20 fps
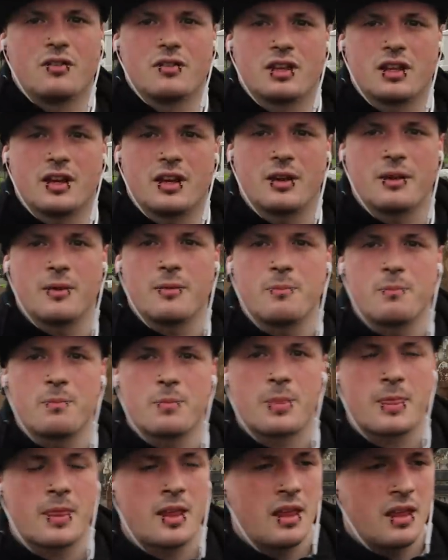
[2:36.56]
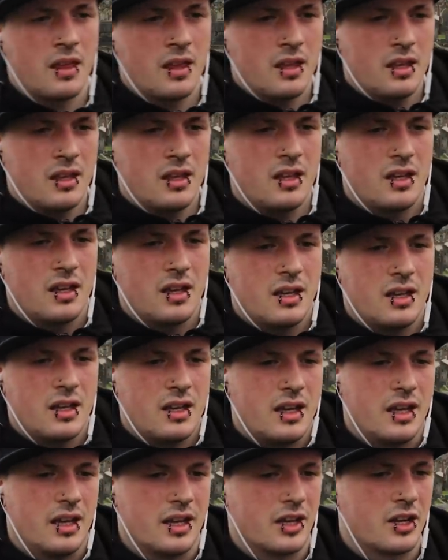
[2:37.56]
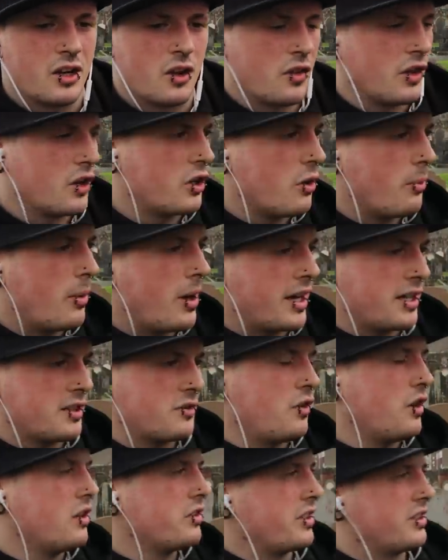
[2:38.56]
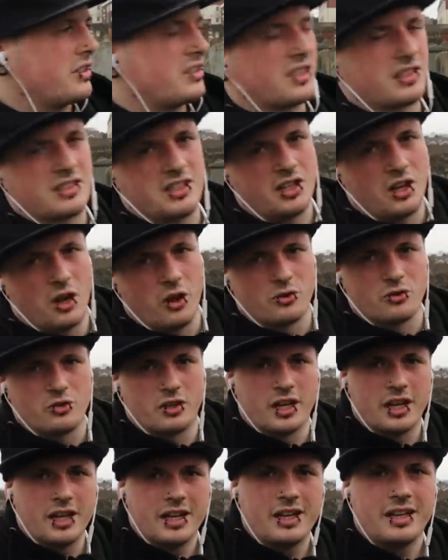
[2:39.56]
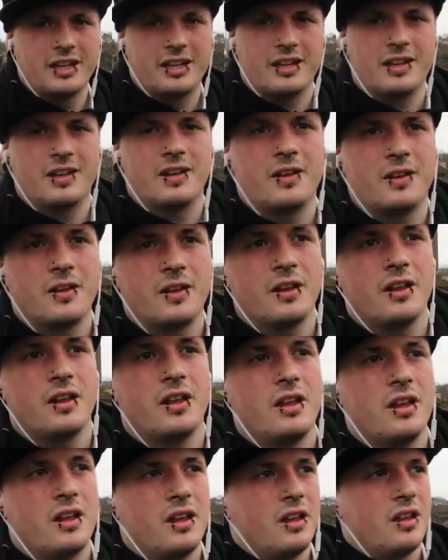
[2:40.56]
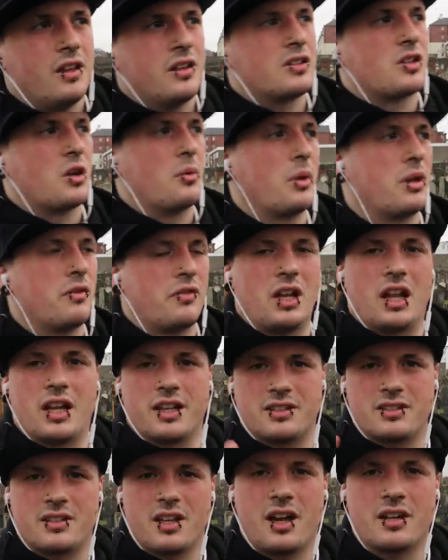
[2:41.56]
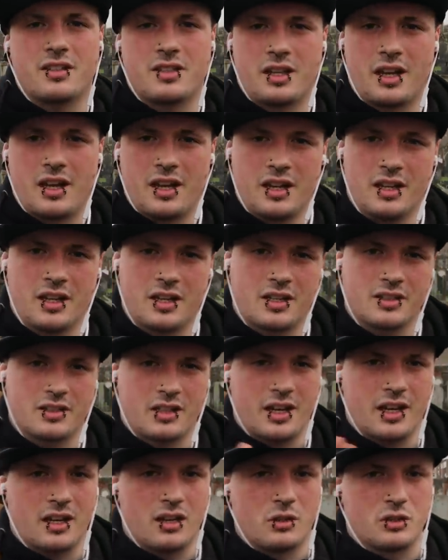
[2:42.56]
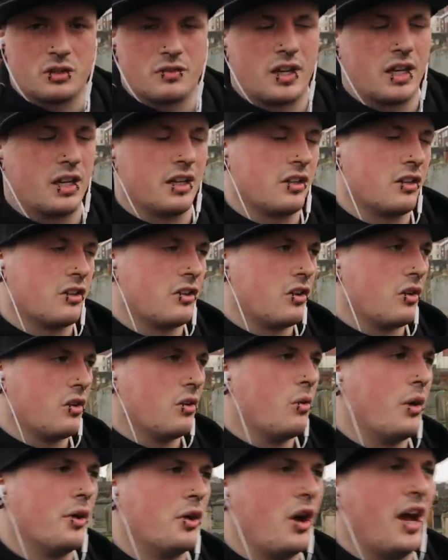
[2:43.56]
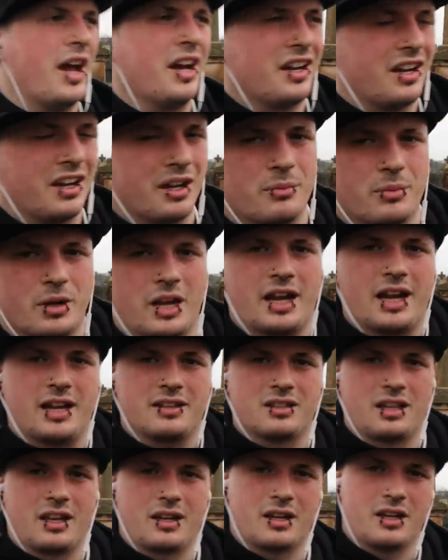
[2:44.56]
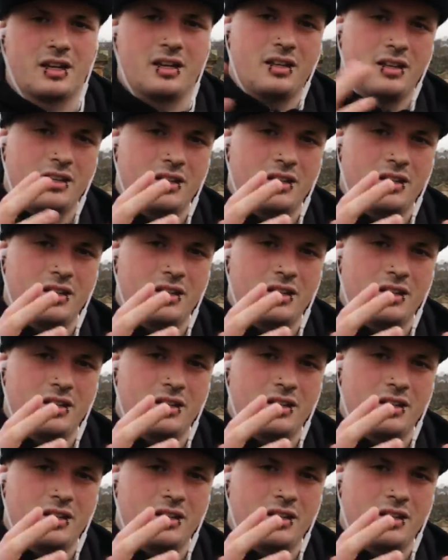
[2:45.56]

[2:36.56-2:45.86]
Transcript: over there, and I go, they go back as far as like sixteen hundred. So a bit of a late start today because I had loads of editing to do. Well, not editing, but I had to like